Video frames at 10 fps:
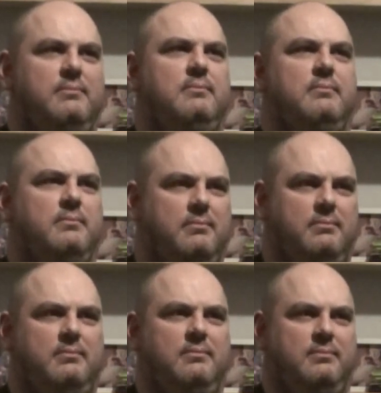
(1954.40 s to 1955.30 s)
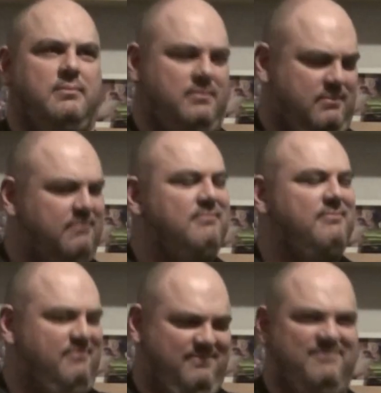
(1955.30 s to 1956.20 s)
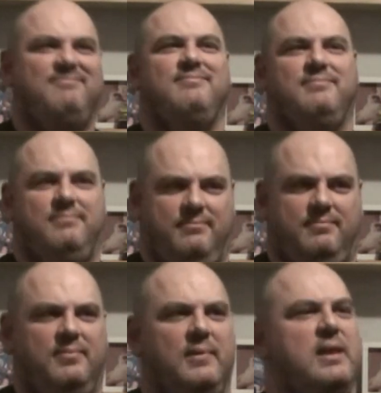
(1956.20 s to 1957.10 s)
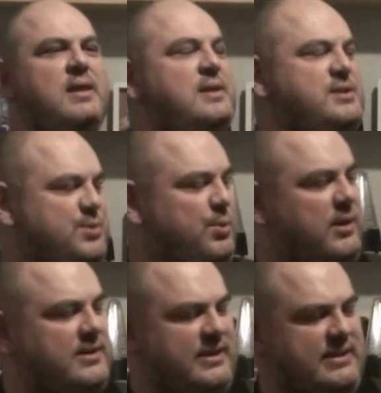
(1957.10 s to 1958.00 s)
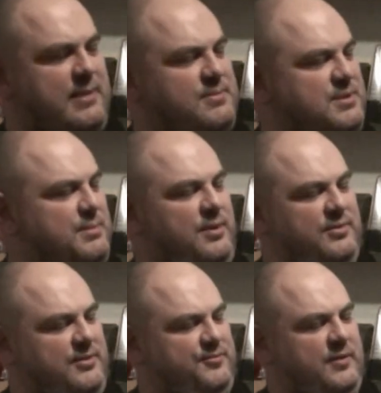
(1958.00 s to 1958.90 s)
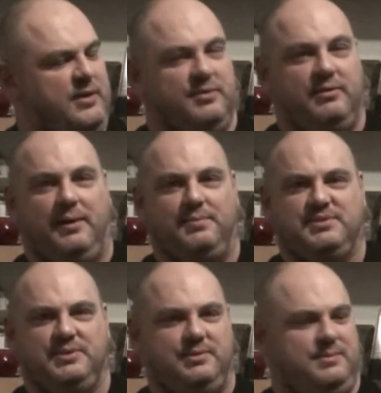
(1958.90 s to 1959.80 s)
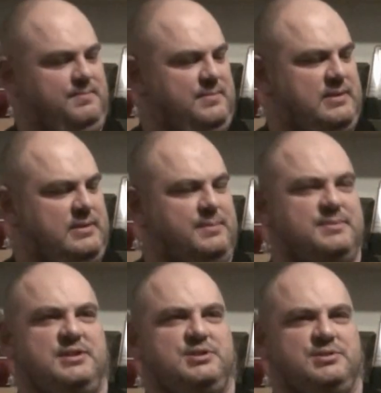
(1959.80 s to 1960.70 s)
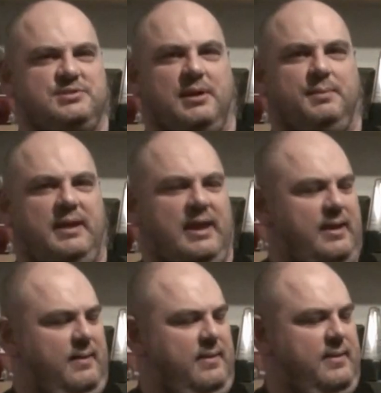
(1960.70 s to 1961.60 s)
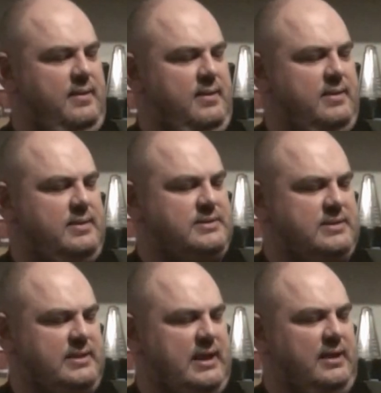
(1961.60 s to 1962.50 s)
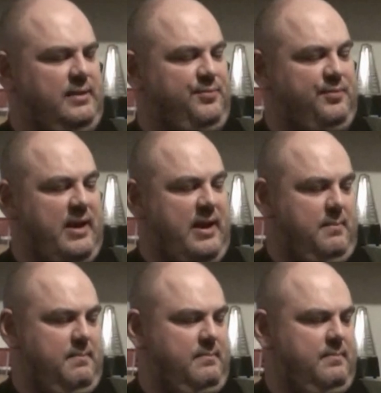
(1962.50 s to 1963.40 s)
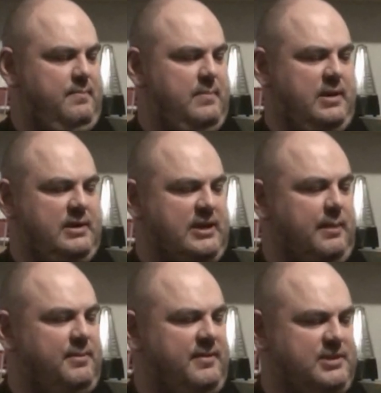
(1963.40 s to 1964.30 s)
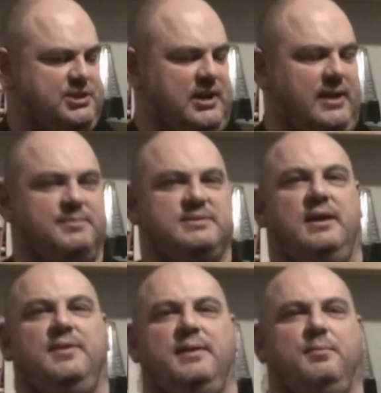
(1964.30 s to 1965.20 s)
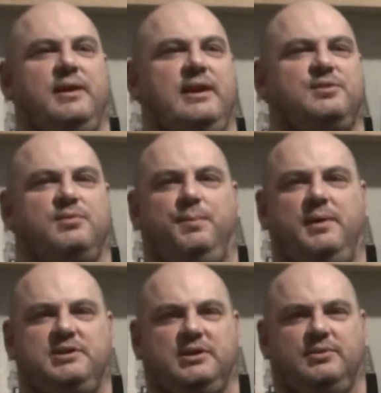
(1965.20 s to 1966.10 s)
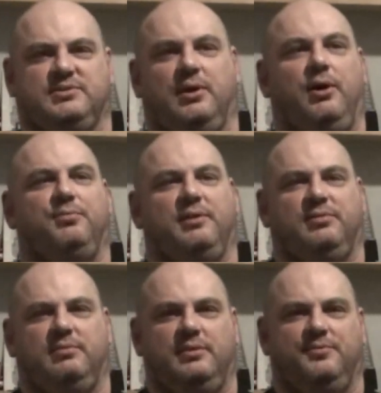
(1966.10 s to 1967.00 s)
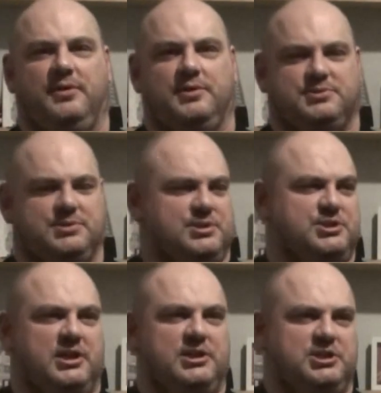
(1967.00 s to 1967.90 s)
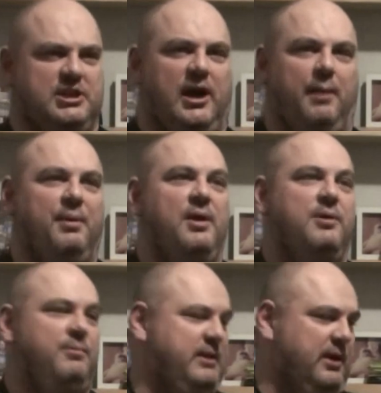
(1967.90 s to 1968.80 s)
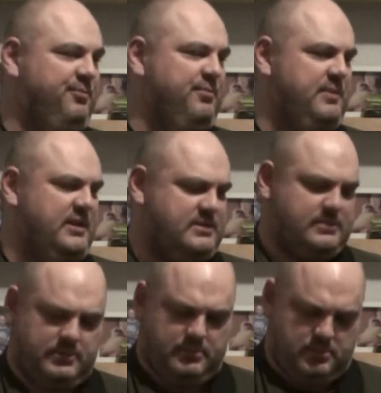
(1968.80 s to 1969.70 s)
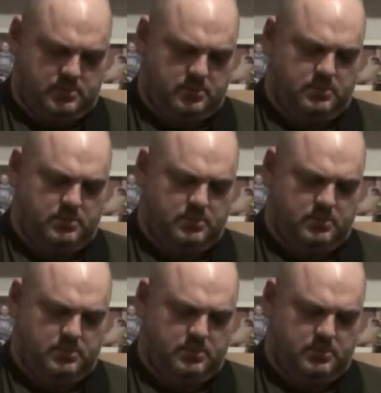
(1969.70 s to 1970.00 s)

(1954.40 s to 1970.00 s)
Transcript: Vibe of the song. Nice. I like it. So all I did then was I moved it further up to positions up here, so the 8th fret, and a couple of other shapes, and then went into arpeggio. So halfway through the verse, just to change it up, we go from this to